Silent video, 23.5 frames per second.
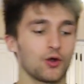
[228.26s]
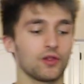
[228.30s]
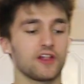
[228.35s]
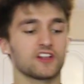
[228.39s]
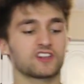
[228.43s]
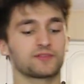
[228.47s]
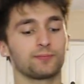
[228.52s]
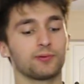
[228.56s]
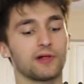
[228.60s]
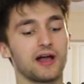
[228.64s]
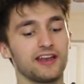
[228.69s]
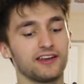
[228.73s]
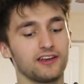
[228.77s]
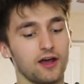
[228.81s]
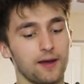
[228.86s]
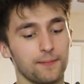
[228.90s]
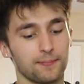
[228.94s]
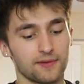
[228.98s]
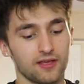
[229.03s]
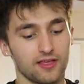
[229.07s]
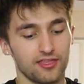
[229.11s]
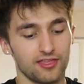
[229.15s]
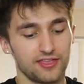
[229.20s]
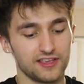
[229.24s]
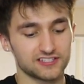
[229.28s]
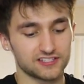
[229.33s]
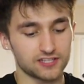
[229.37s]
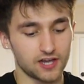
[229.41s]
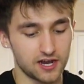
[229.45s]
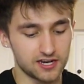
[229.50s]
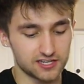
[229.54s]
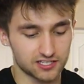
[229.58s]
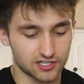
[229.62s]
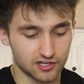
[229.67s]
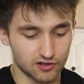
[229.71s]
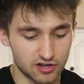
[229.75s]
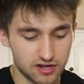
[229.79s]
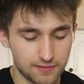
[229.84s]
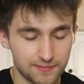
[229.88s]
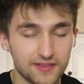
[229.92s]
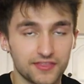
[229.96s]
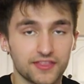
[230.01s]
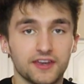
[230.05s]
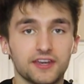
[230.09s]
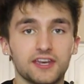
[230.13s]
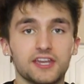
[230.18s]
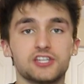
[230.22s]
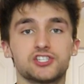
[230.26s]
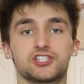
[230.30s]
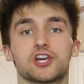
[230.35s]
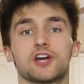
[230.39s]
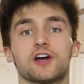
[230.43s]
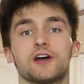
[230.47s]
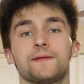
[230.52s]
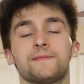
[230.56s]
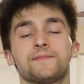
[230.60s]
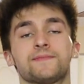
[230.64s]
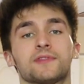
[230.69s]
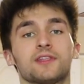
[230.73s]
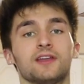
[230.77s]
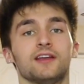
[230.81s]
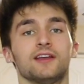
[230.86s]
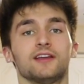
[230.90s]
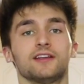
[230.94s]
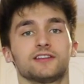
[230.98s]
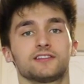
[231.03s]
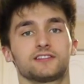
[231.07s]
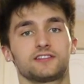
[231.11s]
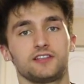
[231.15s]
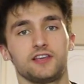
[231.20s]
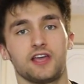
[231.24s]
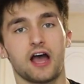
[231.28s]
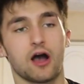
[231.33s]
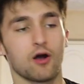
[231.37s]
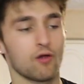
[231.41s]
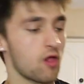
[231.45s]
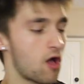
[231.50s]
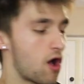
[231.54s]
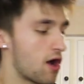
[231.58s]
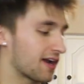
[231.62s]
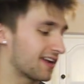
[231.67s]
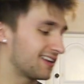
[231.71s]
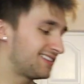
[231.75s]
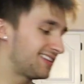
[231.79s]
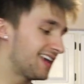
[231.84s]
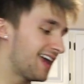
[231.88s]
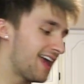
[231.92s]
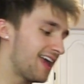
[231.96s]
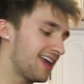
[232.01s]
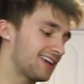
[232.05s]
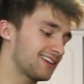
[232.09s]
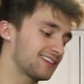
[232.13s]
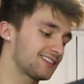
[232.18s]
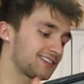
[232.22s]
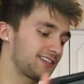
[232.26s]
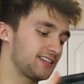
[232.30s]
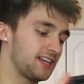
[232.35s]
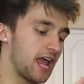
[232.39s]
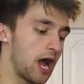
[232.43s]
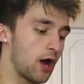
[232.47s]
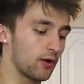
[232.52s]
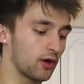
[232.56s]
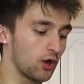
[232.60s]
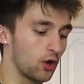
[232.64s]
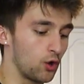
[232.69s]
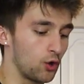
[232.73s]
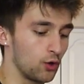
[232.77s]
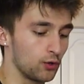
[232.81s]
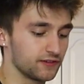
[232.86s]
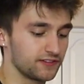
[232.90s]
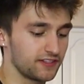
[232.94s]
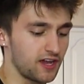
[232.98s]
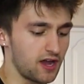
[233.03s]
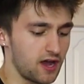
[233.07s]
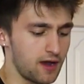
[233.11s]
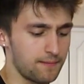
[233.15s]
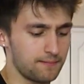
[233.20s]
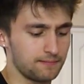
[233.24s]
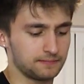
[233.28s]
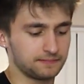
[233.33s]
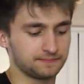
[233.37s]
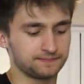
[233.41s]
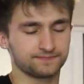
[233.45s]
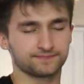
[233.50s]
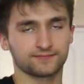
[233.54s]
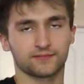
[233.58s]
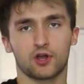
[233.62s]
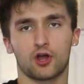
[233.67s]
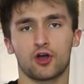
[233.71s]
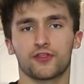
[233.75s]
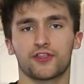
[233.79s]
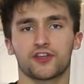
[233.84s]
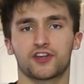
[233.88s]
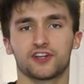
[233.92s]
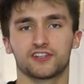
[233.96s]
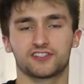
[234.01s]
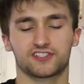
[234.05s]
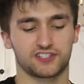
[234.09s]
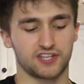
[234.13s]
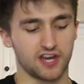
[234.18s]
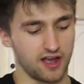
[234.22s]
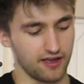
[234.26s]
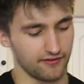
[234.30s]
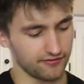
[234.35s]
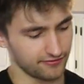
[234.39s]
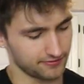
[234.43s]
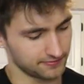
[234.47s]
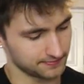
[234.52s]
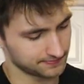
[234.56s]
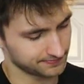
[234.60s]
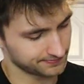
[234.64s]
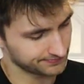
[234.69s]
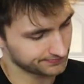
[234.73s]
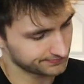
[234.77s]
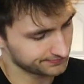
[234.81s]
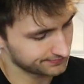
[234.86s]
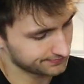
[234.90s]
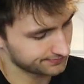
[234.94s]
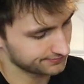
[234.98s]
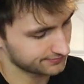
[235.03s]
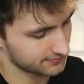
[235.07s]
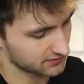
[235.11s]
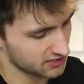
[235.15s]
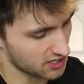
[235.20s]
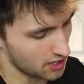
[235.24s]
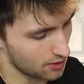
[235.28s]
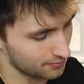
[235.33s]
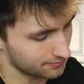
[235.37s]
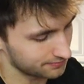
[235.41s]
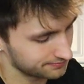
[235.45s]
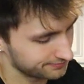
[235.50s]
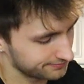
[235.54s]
let's blend up this ice cream in the Ninja, see how long it takes, see how it holds up, all the good stuff. Let's go.